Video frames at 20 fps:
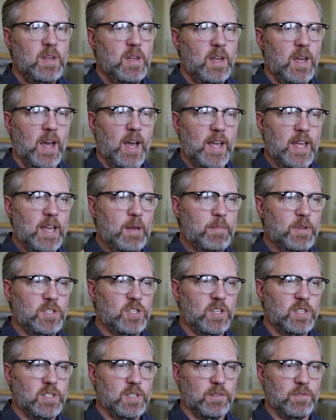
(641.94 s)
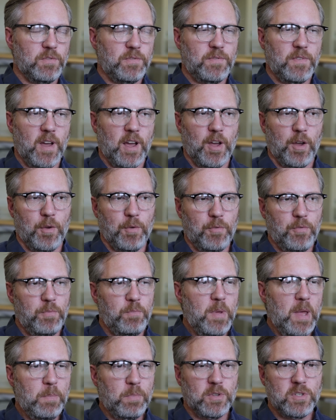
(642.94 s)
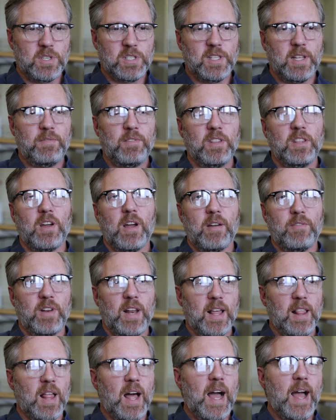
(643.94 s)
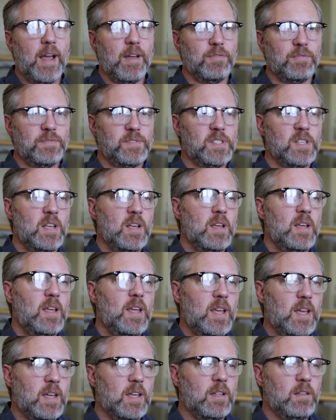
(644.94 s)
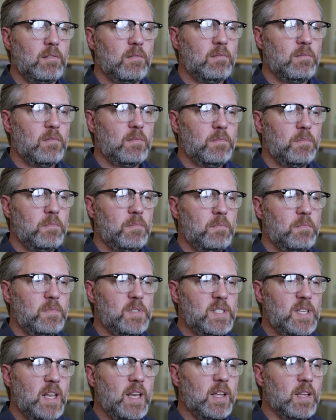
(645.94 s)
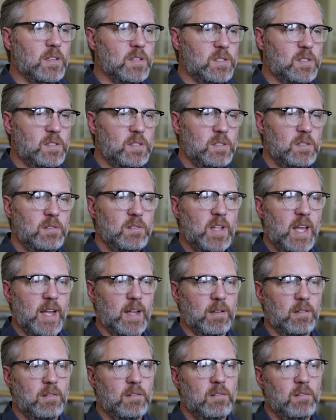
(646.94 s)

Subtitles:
images of people just living their everyday lives in cities like